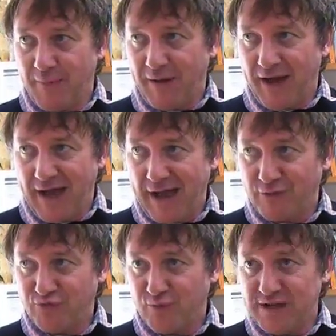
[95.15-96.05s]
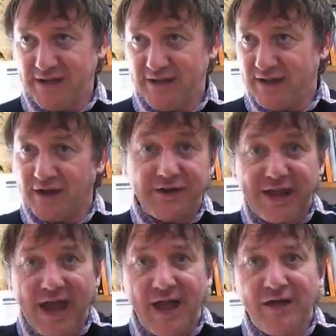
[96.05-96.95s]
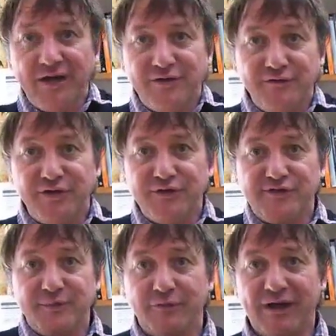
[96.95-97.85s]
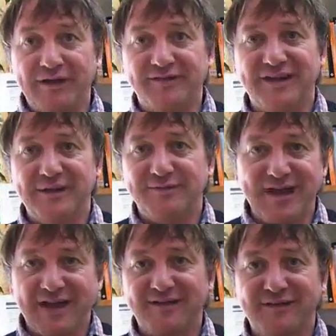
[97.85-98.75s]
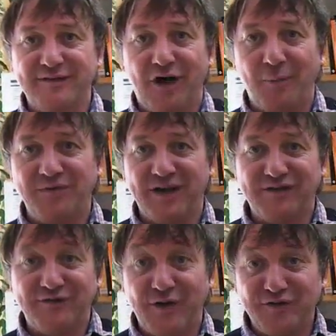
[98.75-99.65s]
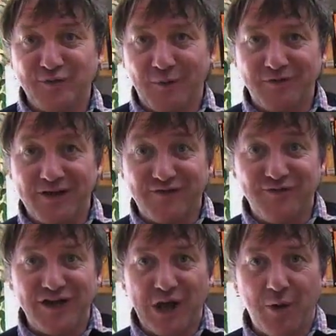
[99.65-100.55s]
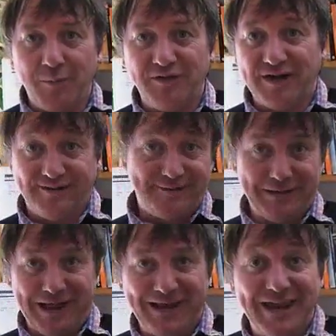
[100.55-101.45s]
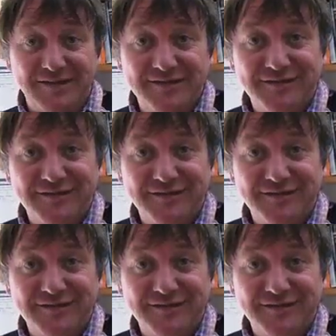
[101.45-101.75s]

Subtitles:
about how do we kind of get views from around the team, text updates, photo updates, video updates like this.